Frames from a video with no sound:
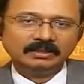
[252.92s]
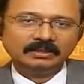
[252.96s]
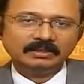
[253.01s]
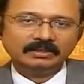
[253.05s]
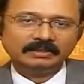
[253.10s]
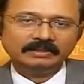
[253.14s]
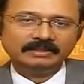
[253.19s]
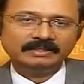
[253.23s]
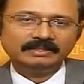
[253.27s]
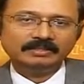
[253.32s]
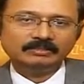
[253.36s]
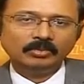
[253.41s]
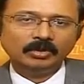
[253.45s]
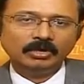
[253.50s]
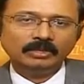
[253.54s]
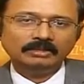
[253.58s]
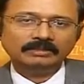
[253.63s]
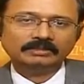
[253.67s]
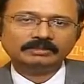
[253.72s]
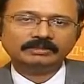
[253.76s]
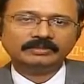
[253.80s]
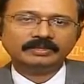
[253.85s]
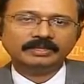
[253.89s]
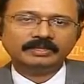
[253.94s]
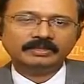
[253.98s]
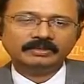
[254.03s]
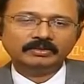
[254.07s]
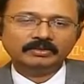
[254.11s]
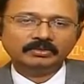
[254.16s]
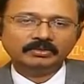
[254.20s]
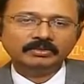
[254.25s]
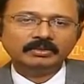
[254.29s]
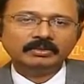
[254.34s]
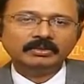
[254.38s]
these bonds. Okay,
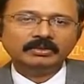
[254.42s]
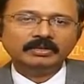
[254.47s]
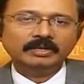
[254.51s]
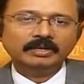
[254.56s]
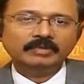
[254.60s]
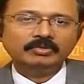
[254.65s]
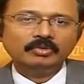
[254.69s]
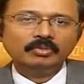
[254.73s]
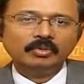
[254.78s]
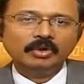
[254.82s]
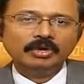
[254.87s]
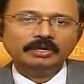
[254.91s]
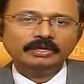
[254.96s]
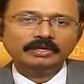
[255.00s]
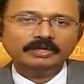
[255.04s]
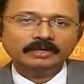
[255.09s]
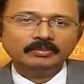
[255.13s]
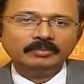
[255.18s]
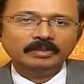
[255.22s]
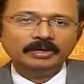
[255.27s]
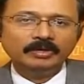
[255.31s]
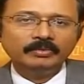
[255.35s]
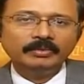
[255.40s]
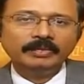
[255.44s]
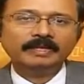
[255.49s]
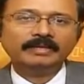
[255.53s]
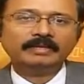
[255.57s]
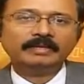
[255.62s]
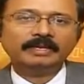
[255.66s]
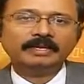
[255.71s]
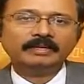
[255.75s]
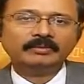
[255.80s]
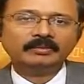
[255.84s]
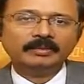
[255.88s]
so if you want it in between,
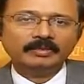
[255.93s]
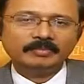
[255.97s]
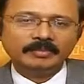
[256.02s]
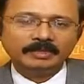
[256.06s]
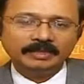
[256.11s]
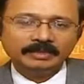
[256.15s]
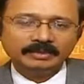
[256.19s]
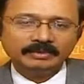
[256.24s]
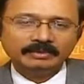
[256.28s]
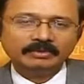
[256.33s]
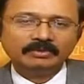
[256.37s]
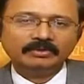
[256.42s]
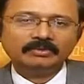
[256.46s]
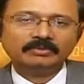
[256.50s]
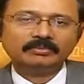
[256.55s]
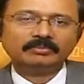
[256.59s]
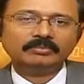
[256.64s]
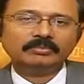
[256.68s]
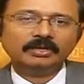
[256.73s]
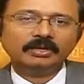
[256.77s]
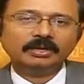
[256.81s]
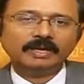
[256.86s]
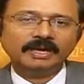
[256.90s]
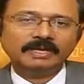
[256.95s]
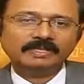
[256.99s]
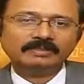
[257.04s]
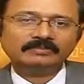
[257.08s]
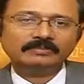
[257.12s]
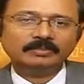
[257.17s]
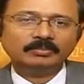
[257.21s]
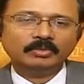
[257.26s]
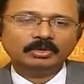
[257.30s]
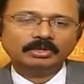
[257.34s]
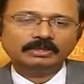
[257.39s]
then maybe, your
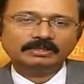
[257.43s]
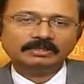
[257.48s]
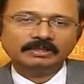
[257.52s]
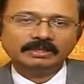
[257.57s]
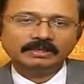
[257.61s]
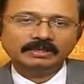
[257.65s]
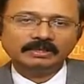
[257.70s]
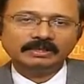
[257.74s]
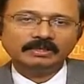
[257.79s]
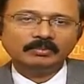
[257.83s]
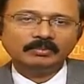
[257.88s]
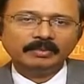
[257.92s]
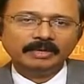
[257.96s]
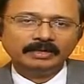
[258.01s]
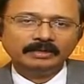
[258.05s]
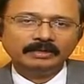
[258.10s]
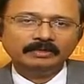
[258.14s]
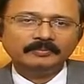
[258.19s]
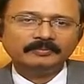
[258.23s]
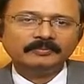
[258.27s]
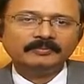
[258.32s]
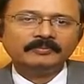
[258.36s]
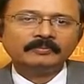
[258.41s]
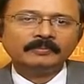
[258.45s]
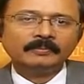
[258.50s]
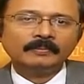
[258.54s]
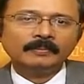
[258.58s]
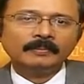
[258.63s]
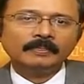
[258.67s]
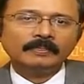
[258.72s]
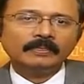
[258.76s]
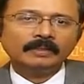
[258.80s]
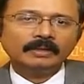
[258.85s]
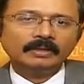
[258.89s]
tax-free bonds are a little better.
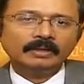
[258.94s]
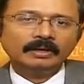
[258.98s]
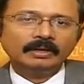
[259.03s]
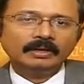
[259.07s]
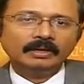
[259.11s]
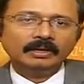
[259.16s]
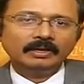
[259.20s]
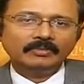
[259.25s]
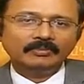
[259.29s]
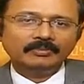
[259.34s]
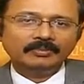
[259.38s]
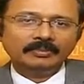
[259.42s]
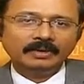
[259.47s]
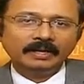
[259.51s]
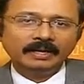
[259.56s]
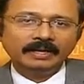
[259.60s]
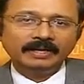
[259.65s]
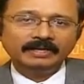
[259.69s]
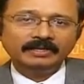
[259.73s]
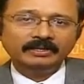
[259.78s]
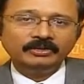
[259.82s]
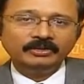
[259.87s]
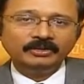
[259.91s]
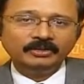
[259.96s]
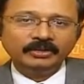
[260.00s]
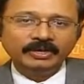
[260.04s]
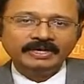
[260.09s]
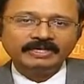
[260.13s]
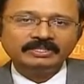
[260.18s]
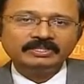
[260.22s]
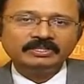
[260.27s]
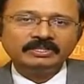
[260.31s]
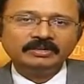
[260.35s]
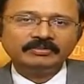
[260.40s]
Again, the
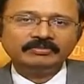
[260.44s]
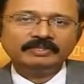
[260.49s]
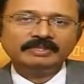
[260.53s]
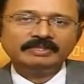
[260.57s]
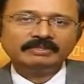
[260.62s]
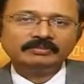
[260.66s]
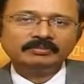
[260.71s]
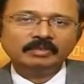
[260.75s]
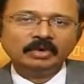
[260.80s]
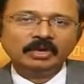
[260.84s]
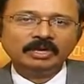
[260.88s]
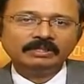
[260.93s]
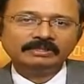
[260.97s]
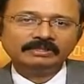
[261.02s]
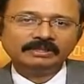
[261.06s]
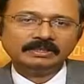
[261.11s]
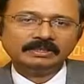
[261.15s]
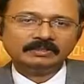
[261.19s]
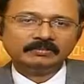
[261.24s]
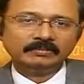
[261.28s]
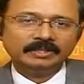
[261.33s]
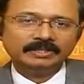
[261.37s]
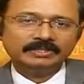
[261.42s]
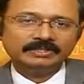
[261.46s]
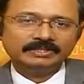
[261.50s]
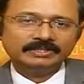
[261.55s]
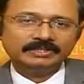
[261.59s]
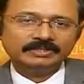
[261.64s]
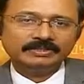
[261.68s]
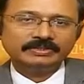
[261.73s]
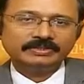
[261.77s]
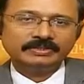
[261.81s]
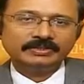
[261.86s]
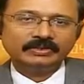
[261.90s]
duration of these bonds are much,
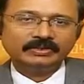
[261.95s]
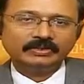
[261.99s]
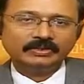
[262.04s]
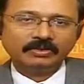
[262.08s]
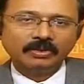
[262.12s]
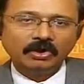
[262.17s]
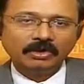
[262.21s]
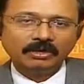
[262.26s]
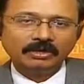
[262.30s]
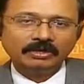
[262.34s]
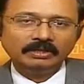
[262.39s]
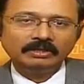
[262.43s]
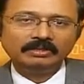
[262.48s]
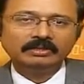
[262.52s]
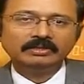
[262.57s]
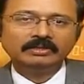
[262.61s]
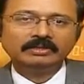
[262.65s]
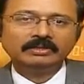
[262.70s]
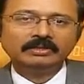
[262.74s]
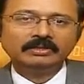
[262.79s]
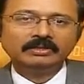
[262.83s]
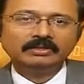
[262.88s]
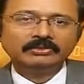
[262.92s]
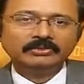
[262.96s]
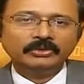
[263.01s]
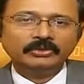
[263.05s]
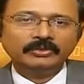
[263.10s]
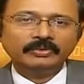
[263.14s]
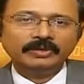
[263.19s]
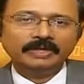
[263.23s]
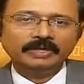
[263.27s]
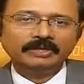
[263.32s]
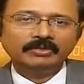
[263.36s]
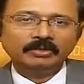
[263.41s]
longer. So
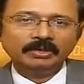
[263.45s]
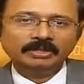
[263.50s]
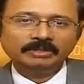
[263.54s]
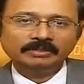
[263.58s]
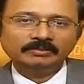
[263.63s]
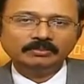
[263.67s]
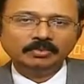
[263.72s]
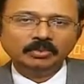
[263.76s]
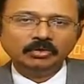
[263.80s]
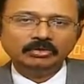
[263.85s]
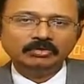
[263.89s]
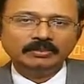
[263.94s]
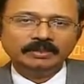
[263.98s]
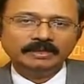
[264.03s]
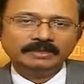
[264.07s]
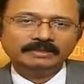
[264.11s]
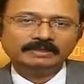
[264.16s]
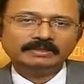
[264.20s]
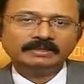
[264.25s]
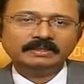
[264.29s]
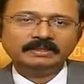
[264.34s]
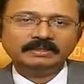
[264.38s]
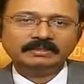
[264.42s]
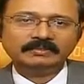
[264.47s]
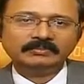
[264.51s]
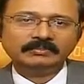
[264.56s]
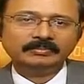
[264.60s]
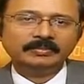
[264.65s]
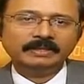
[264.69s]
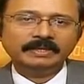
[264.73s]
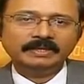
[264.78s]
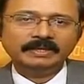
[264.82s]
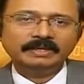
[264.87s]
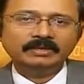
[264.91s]
it works both ways. In a
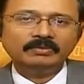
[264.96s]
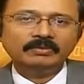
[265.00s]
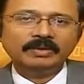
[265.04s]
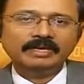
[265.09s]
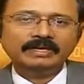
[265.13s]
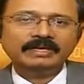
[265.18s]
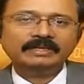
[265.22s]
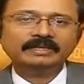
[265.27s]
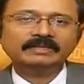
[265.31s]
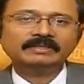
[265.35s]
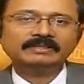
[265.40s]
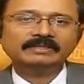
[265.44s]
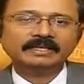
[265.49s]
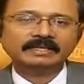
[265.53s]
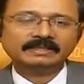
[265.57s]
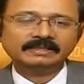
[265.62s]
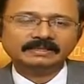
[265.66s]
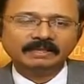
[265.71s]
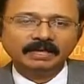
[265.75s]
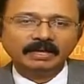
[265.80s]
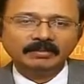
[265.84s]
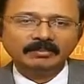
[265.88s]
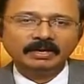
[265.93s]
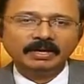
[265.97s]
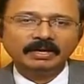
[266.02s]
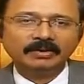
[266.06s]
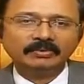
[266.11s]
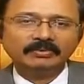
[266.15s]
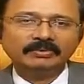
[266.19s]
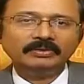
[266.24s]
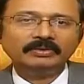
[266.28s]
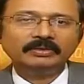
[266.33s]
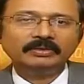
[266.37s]
period where interest rates come down,